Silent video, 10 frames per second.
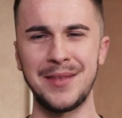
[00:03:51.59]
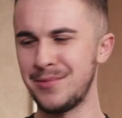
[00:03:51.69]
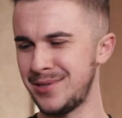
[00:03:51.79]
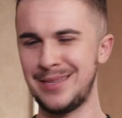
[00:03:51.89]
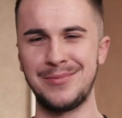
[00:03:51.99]
There
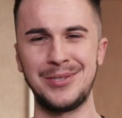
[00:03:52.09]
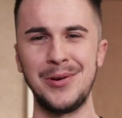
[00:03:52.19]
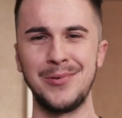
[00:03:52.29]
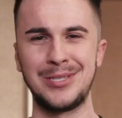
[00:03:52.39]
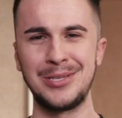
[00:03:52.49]
was
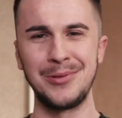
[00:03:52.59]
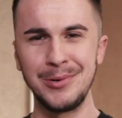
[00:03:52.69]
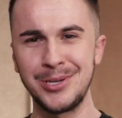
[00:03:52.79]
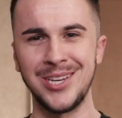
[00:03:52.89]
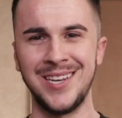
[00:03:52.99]
no
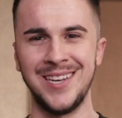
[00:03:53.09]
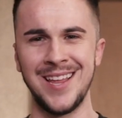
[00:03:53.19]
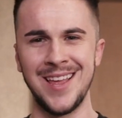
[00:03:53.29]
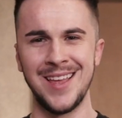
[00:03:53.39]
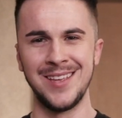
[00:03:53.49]
solution.
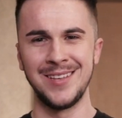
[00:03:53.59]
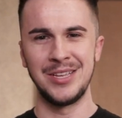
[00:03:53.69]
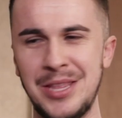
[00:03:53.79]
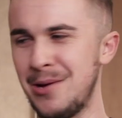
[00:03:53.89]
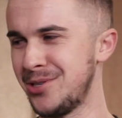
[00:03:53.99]

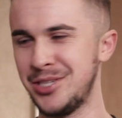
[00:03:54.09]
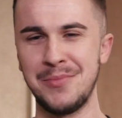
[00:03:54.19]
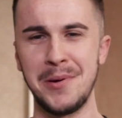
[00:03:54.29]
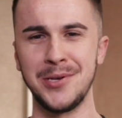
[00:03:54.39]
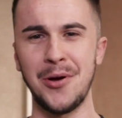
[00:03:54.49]
That was just the
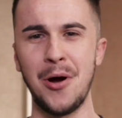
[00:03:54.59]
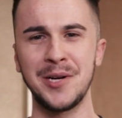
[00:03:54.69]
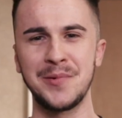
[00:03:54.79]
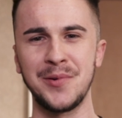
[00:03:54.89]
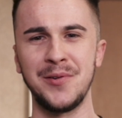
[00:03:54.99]
most
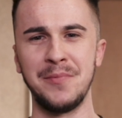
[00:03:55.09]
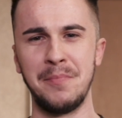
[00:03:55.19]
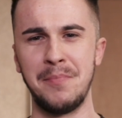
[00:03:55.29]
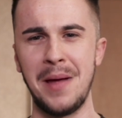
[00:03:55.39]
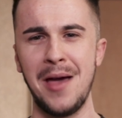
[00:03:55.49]
awkward
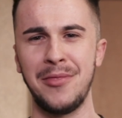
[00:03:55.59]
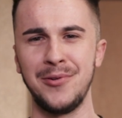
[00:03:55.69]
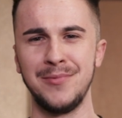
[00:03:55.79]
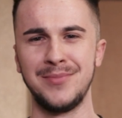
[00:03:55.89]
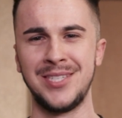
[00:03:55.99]

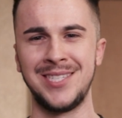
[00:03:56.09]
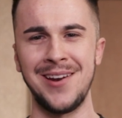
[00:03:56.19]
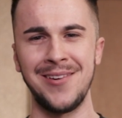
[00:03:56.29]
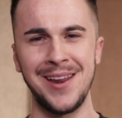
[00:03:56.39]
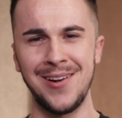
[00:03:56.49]
bathroom
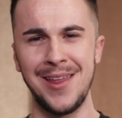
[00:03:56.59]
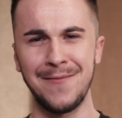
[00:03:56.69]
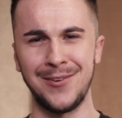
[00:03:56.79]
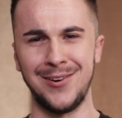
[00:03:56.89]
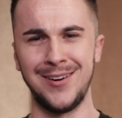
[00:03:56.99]
stare down
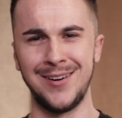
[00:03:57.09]
ever.